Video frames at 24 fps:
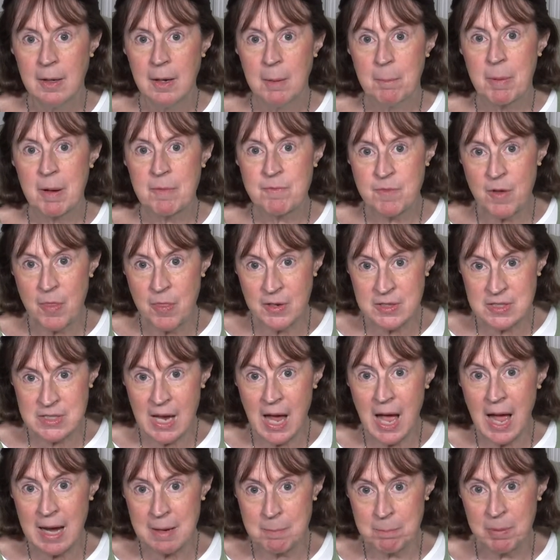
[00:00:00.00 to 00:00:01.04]
but for the
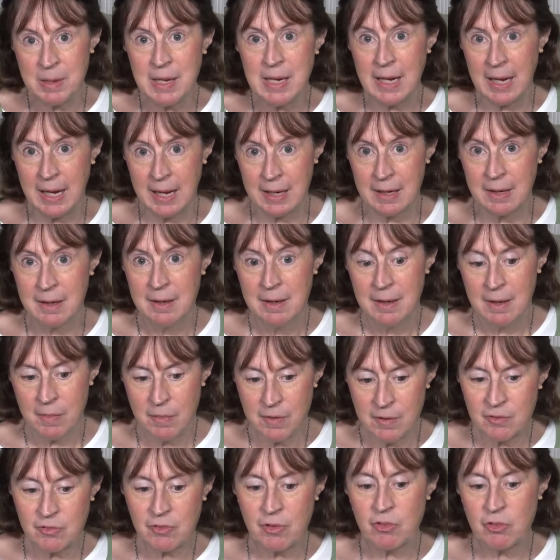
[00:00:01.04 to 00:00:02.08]
time being,
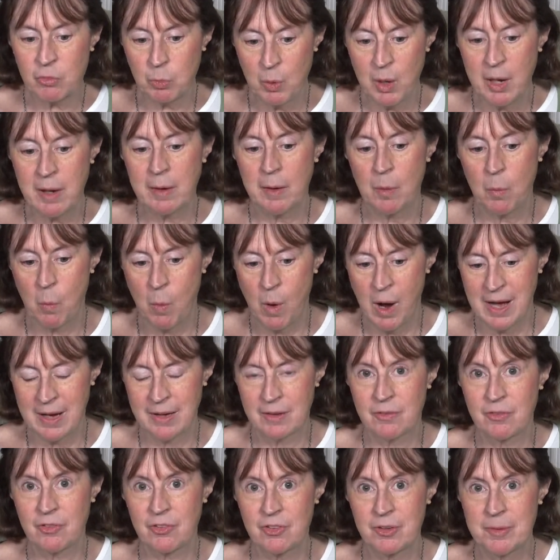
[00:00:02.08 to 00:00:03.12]
this is where it
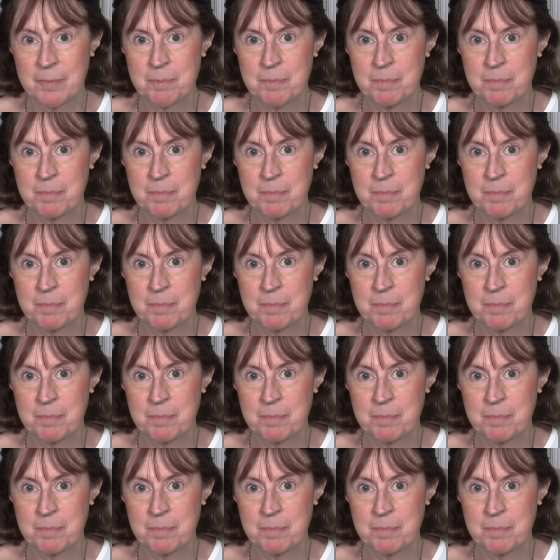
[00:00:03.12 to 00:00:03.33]
was.